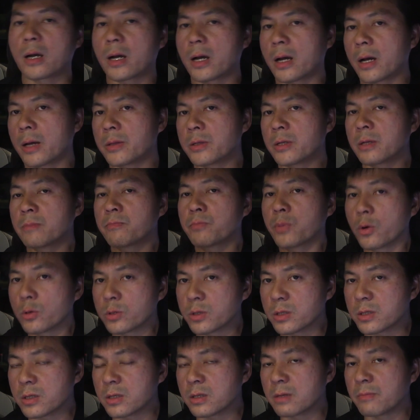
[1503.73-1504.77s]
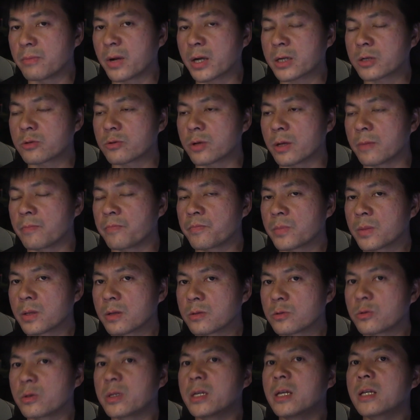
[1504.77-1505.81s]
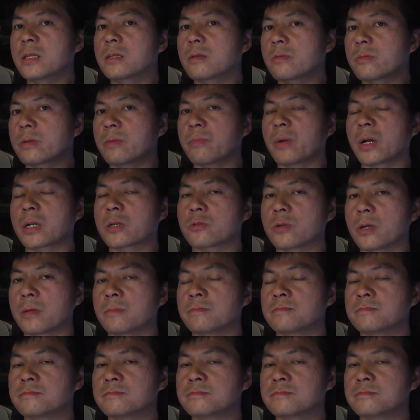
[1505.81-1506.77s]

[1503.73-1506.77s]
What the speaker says: and then put it in the battery to heat up the battery.